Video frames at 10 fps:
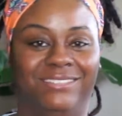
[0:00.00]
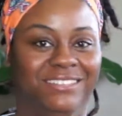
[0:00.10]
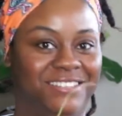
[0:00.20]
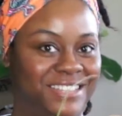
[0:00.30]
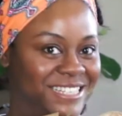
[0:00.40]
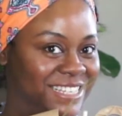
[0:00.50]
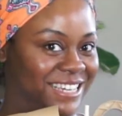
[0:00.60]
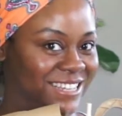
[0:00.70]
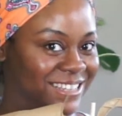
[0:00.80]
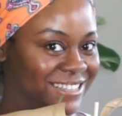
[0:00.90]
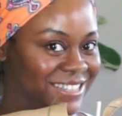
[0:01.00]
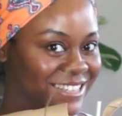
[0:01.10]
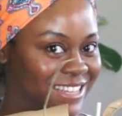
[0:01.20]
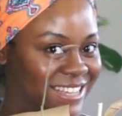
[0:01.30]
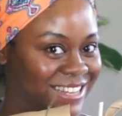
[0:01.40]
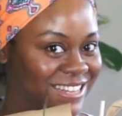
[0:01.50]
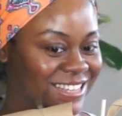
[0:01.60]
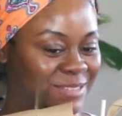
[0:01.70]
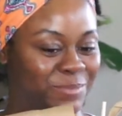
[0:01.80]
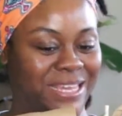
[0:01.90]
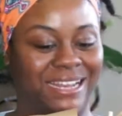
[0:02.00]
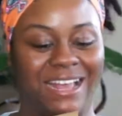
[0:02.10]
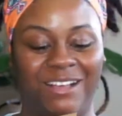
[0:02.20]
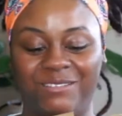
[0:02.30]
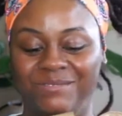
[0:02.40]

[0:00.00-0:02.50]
You can see that peeking out,